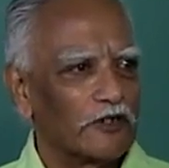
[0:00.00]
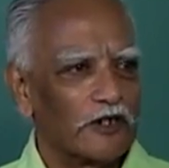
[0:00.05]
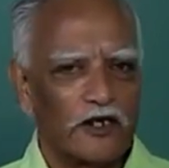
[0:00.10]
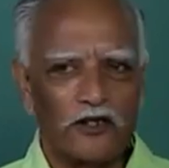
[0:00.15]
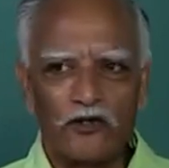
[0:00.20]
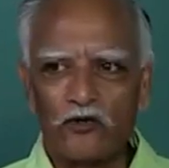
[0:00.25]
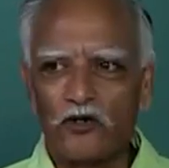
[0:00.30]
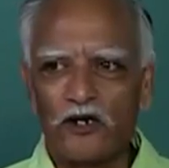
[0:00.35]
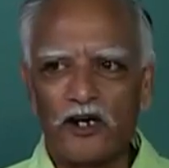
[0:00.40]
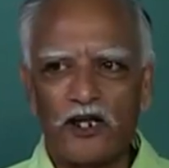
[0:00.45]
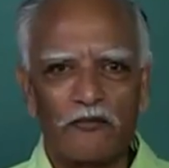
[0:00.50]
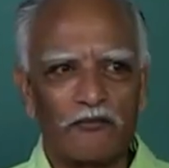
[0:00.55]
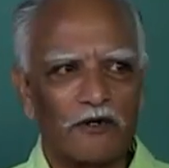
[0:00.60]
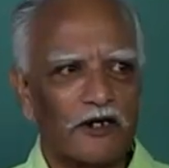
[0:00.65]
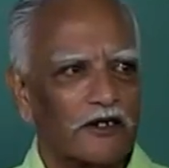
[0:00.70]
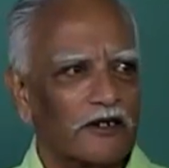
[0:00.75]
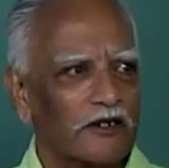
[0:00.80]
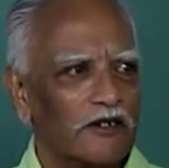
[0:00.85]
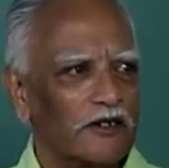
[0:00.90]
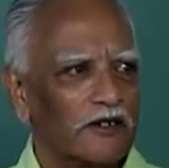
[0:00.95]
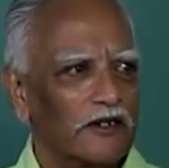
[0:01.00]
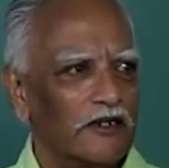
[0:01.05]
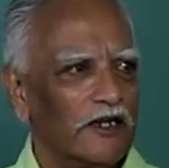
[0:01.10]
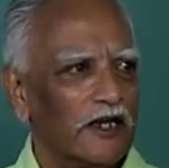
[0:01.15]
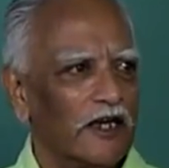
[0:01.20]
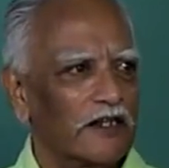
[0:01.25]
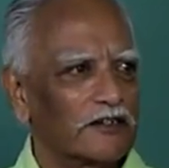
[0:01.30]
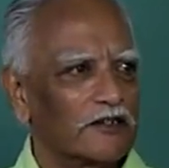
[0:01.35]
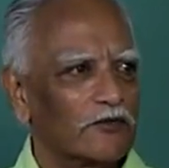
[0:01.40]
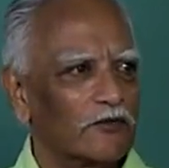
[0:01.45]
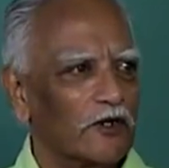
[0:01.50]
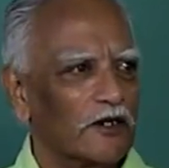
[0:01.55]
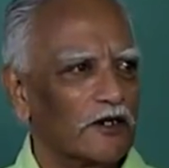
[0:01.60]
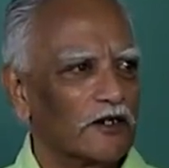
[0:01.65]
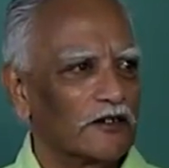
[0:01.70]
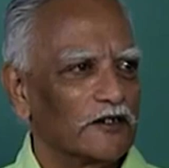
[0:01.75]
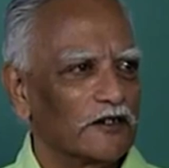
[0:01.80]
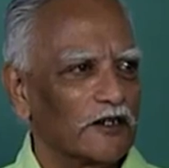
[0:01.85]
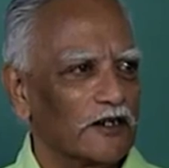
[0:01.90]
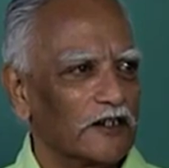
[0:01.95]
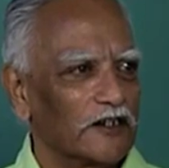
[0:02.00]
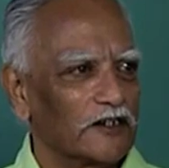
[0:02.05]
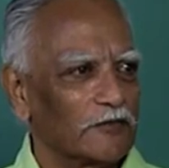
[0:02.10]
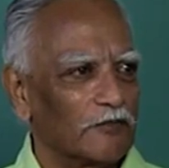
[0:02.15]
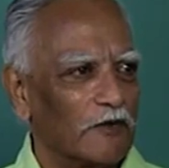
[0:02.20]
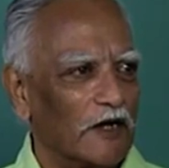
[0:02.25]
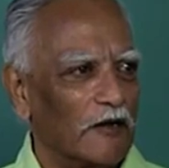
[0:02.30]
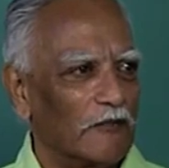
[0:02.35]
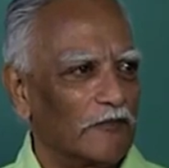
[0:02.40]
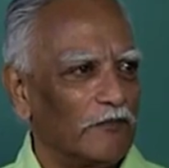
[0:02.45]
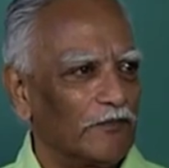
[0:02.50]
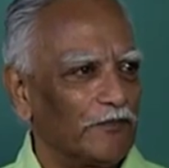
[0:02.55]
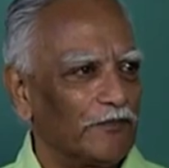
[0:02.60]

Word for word: and you name it, he has the world in his palm.